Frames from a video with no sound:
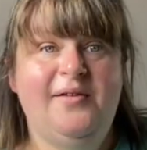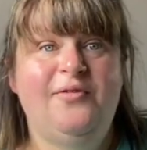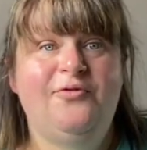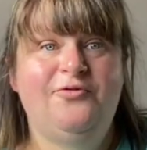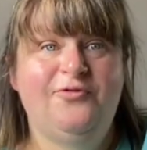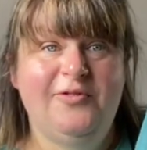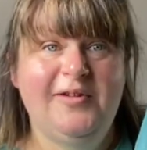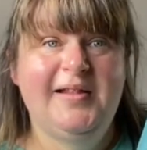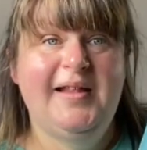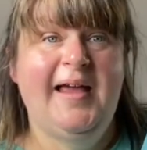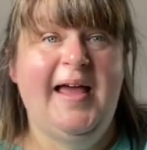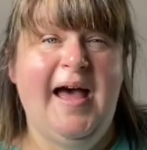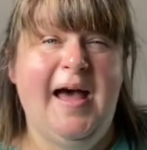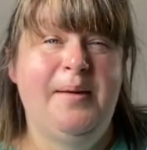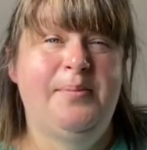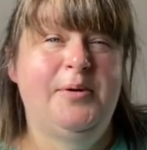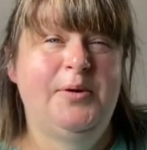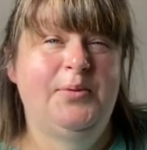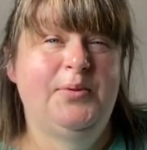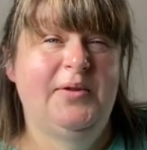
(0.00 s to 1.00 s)
really
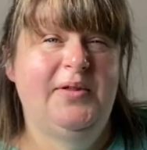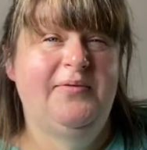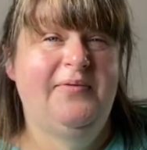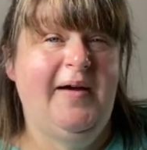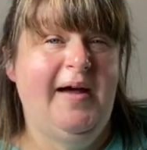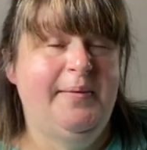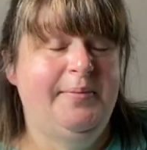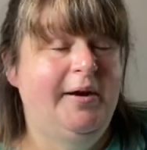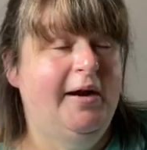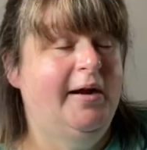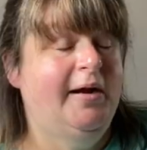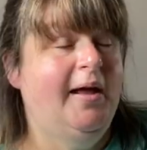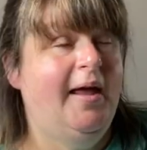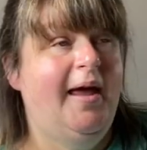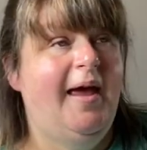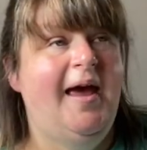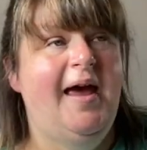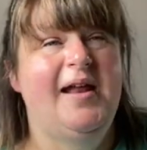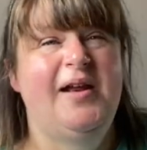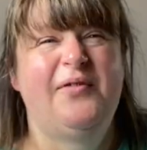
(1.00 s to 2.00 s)
happy with the fabric,
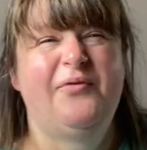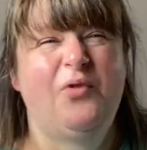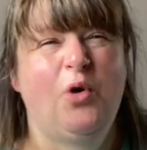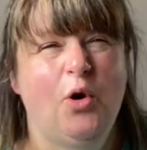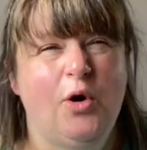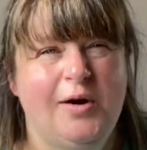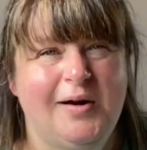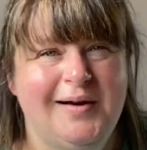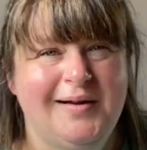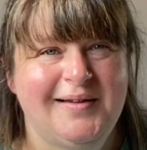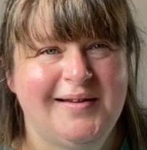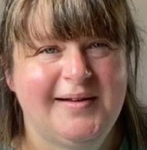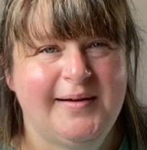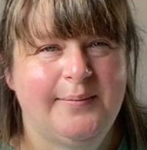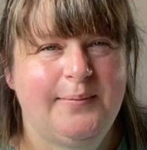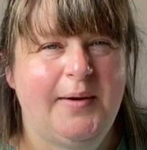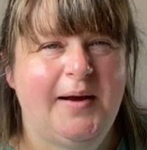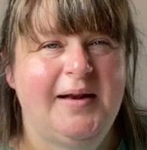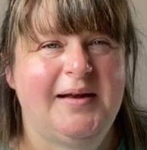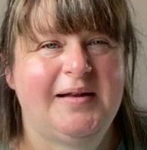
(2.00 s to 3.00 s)
and I've ordered
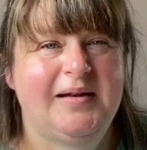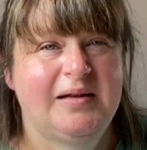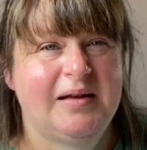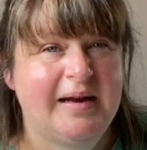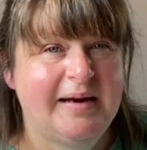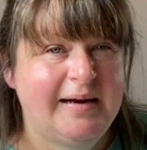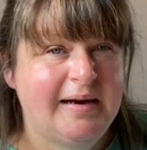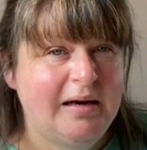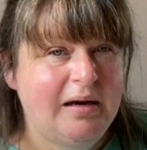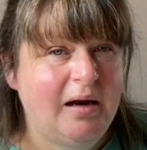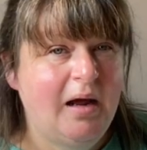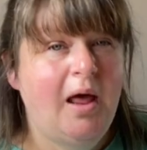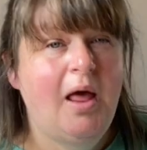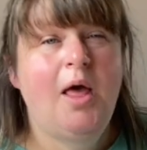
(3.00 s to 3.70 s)
some in linen.